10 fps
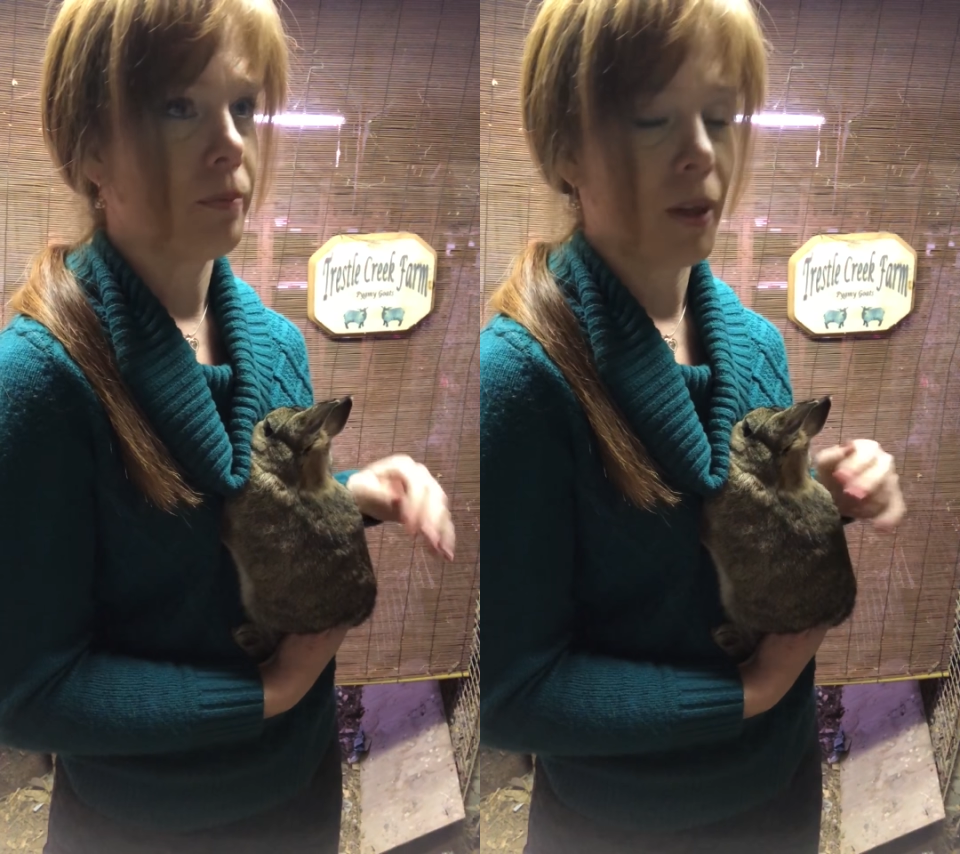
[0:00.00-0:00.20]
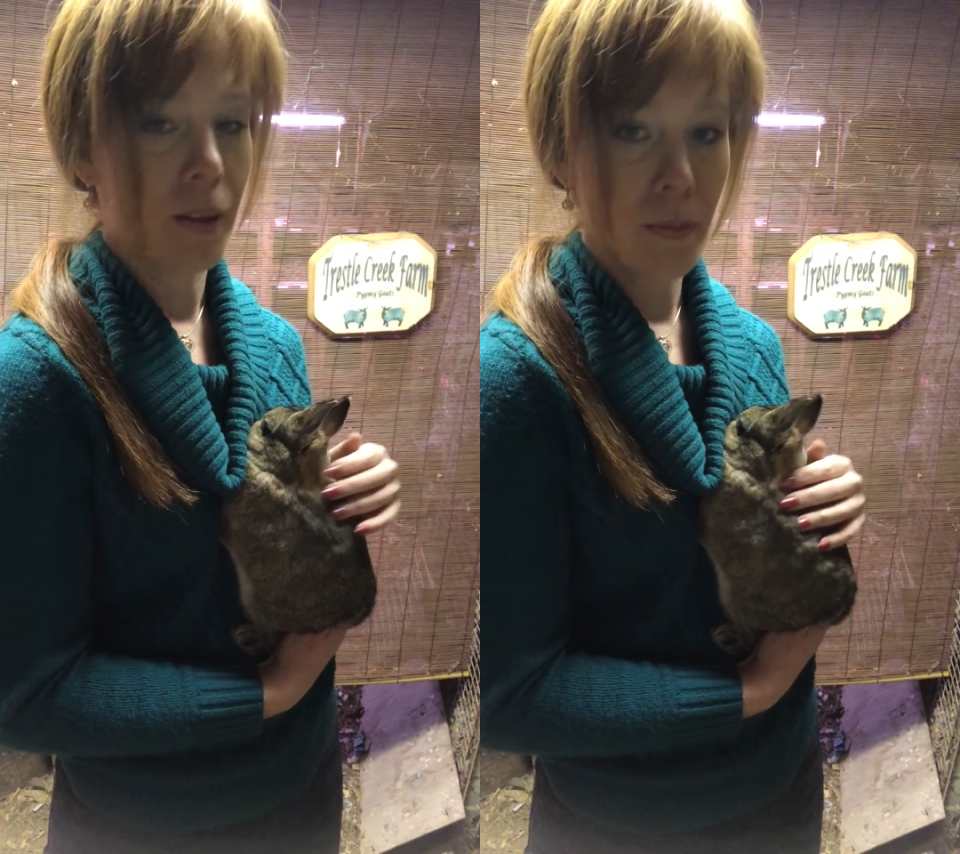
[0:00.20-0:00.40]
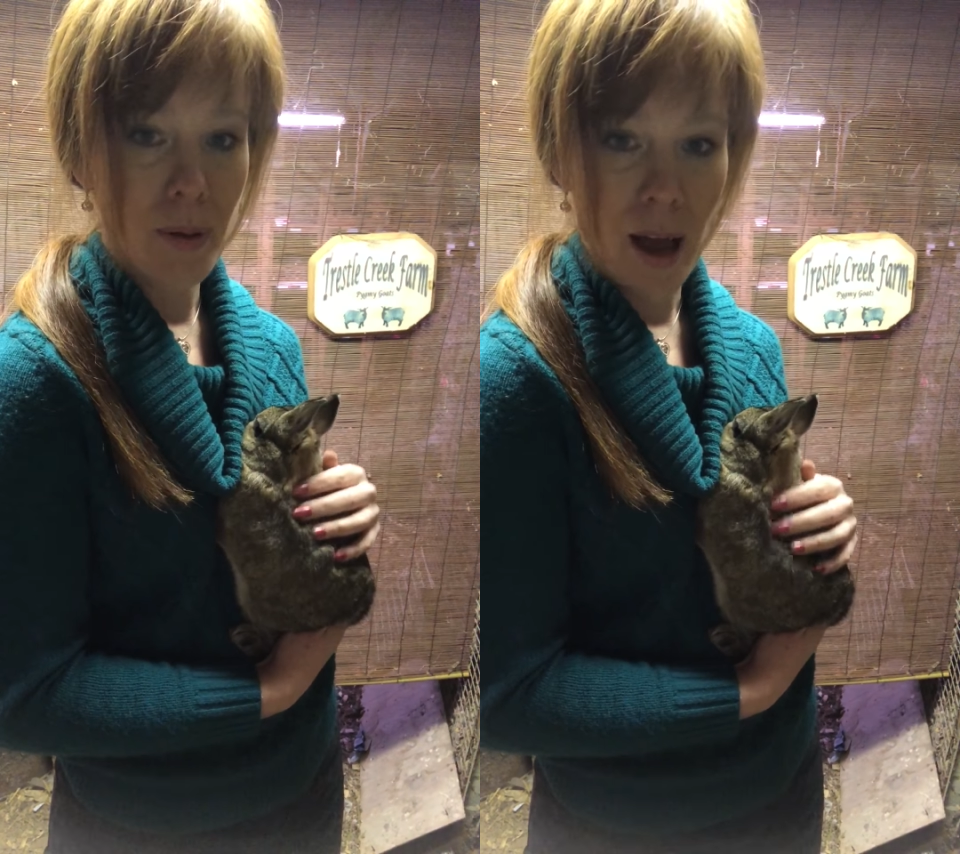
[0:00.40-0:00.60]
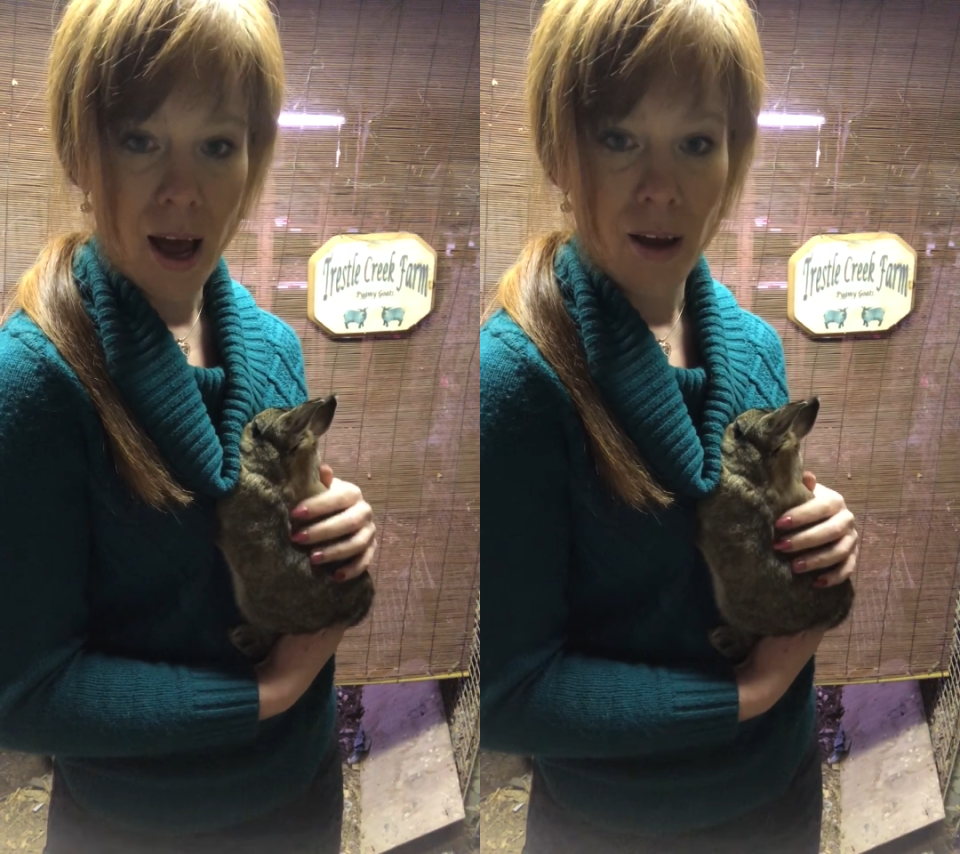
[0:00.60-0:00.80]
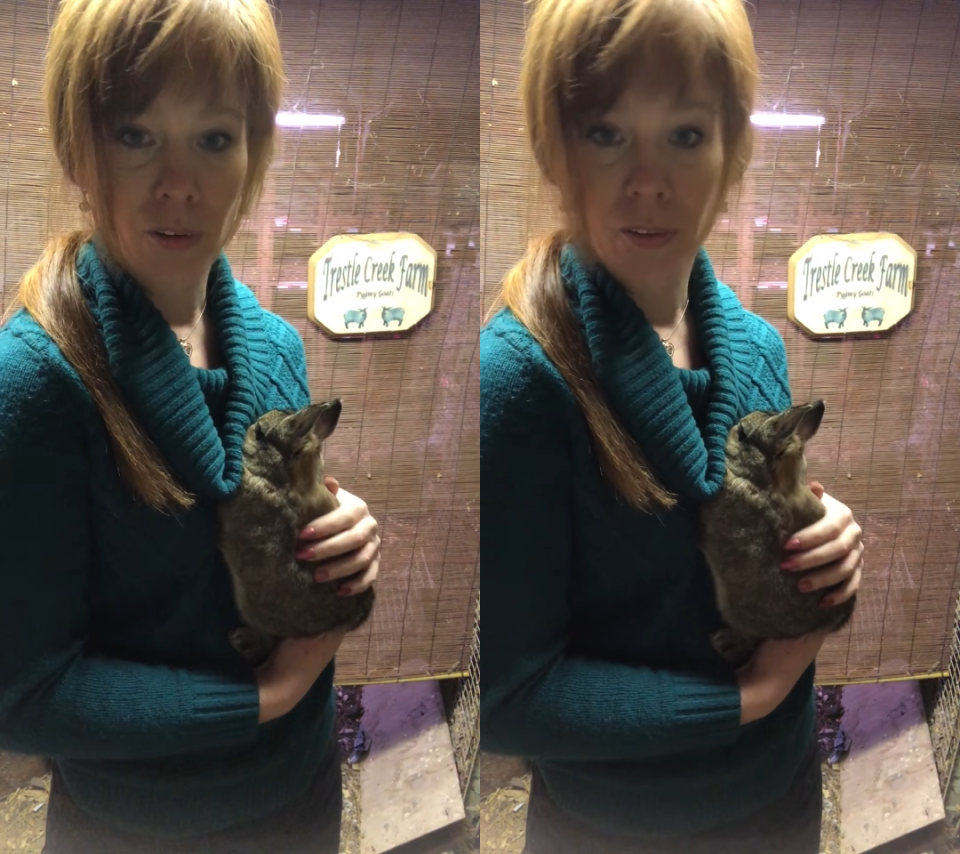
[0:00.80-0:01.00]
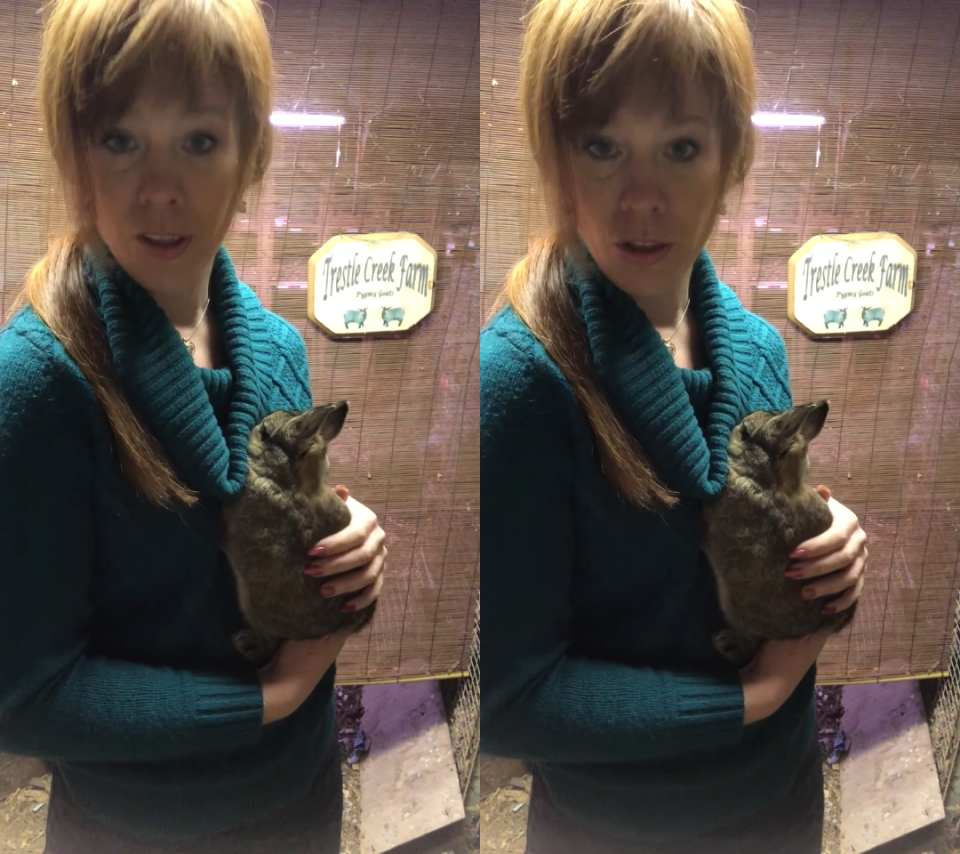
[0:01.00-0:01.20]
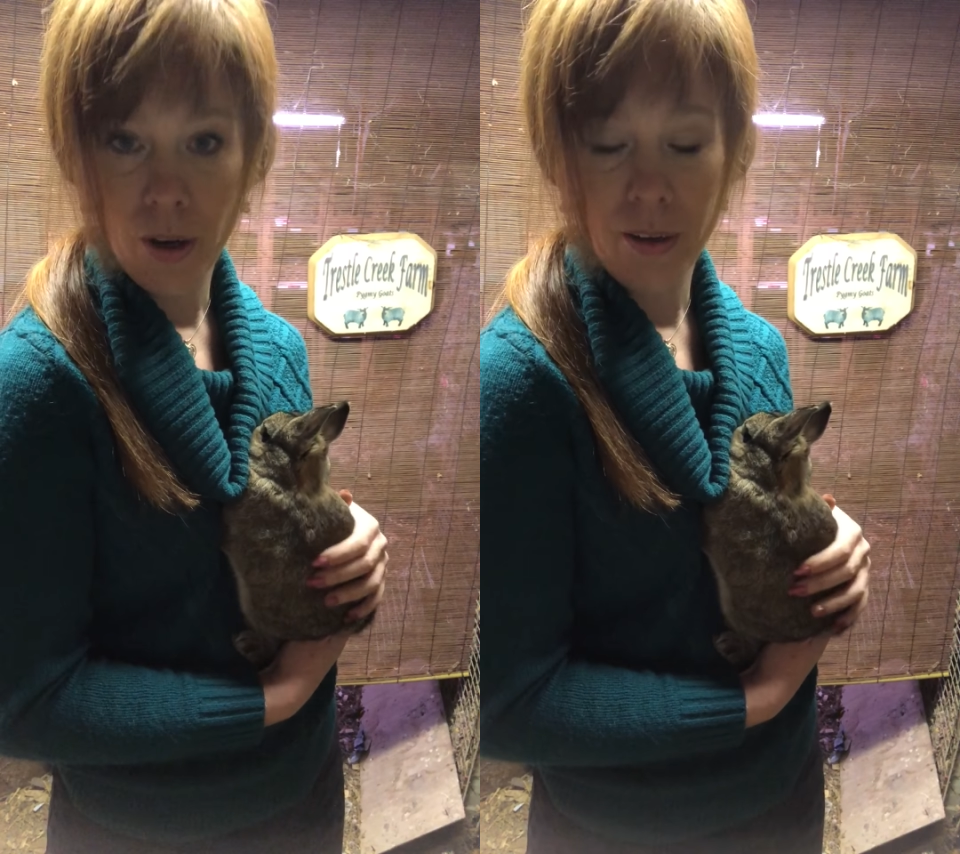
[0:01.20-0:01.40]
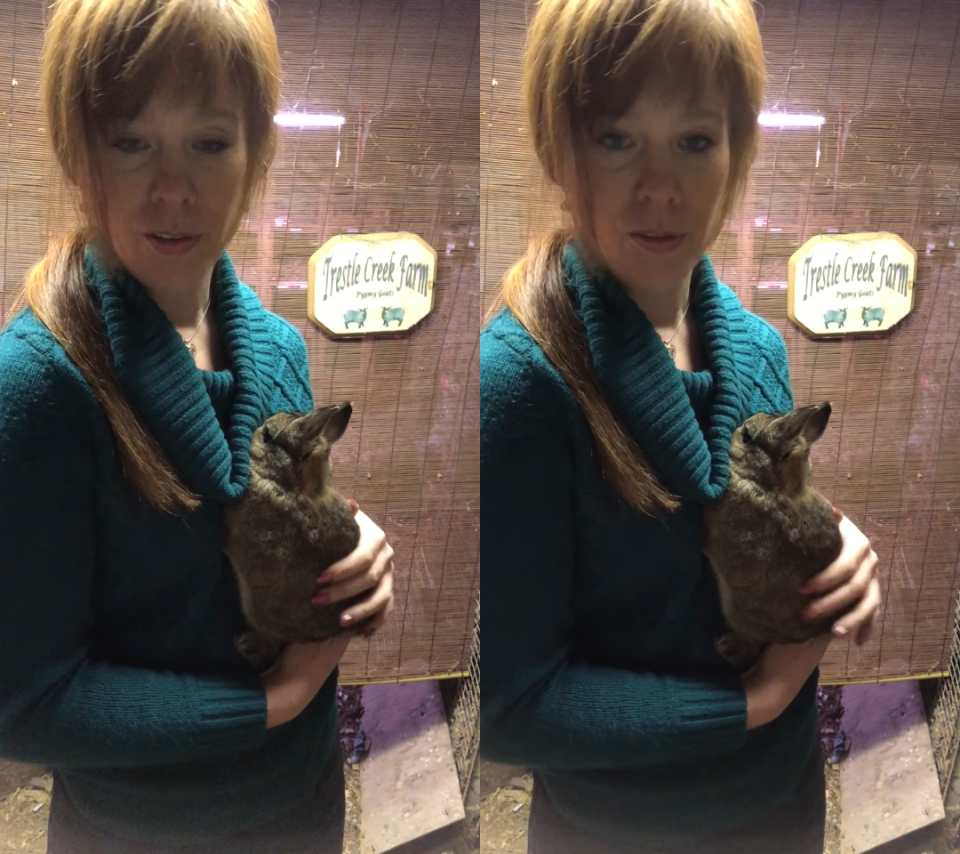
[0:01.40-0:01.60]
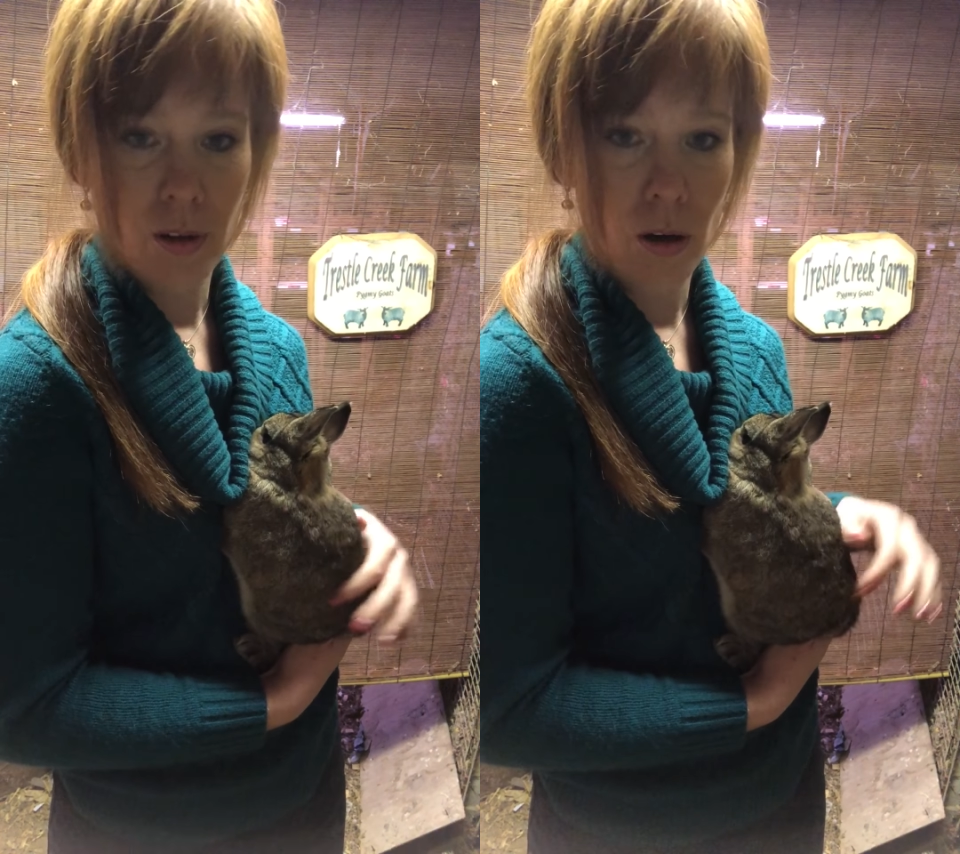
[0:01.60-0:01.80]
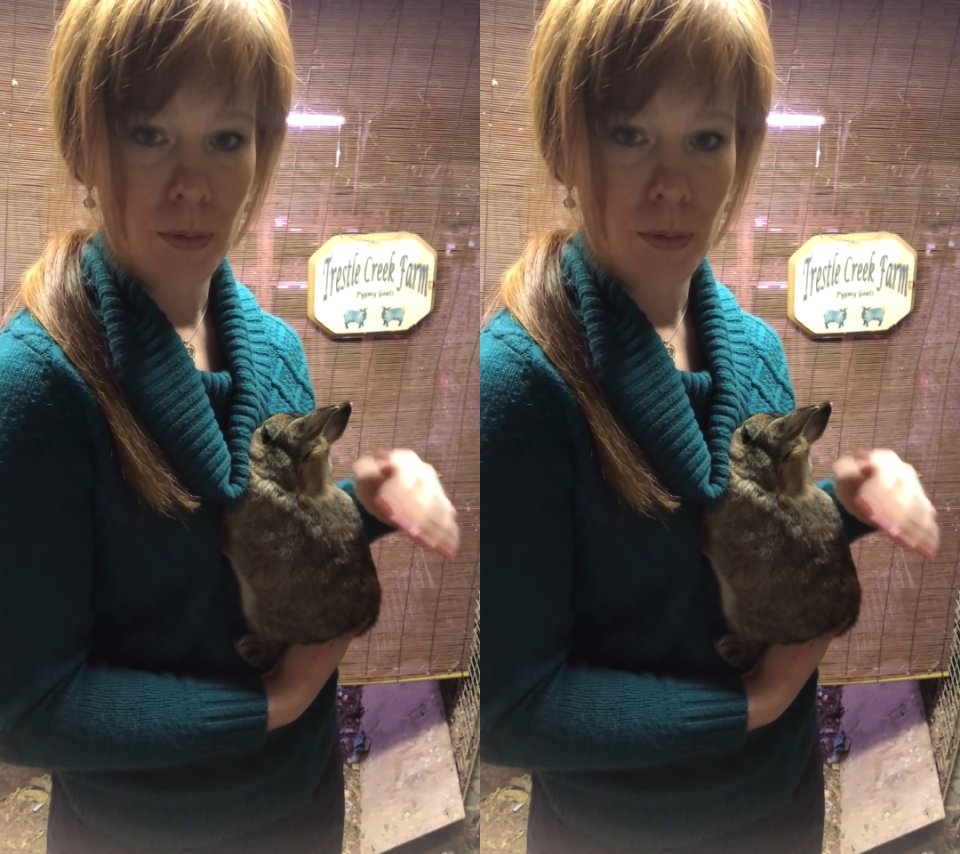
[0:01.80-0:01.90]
and the pattern that you have to follow,